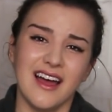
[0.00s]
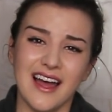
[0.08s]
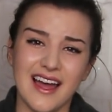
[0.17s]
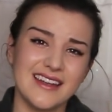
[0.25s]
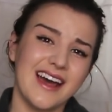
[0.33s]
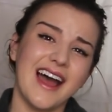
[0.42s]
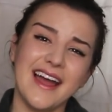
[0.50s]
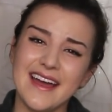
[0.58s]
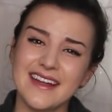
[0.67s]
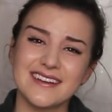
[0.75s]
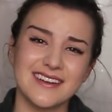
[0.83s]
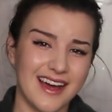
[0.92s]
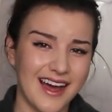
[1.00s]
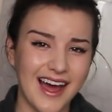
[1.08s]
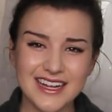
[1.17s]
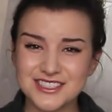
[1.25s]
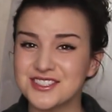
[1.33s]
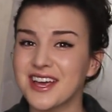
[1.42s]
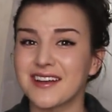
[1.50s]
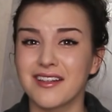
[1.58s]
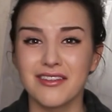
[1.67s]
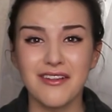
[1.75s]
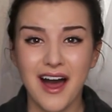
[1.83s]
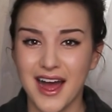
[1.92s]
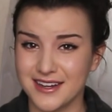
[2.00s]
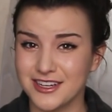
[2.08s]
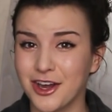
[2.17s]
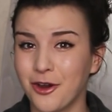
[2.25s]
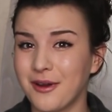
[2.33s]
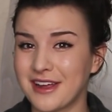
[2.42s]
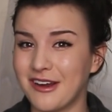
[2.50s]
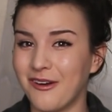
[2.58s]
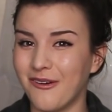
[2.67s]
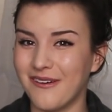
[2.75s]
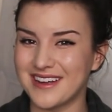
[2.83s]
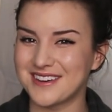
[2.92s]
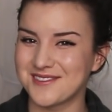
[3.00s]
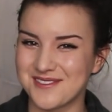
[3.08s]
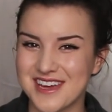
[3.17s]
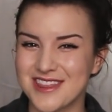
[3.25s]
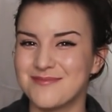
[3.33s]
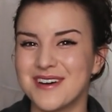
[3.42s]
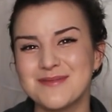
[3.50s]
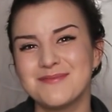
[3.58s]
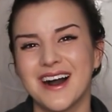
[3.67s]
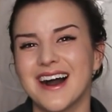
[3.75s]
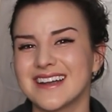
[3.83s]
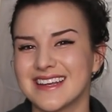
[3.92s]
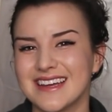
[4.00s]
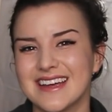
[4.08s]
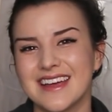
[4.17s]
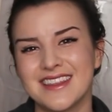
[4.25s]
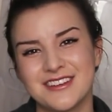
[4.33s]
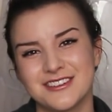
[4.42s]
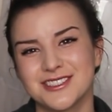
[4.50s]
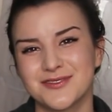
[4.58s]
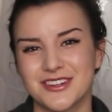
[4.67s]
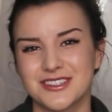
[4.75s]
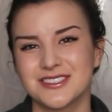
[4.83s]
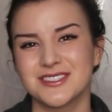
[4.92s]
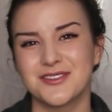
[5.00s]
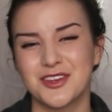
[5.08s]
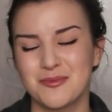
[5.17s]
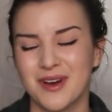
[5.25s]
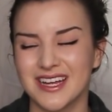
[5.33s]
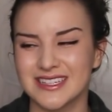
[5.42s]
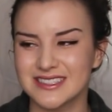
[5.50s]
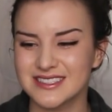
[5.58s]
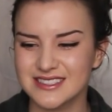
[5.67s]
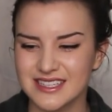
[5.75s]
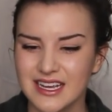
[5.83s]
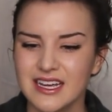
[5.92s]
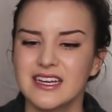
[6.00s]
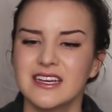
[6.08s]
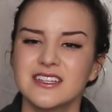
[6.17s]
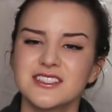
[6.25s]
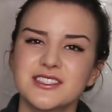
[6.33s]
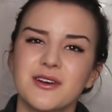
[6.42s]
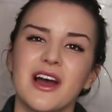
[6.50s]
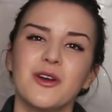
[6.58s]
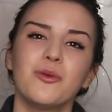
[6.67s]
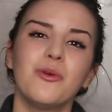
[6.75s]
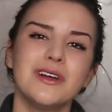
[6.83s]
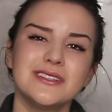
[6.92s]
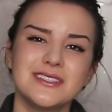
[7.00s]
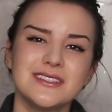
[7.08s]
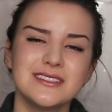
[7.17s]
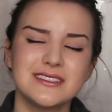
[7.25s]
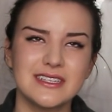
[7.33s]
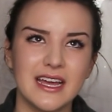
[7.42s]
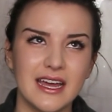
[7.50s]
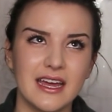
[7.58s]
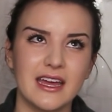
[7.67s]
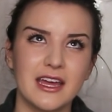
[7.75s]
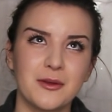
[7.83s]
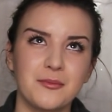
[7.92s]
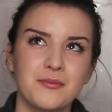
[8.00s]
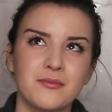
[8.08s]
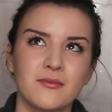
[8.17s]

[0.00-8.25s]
and I just had a lot going on with my body in those first few months. So I want to say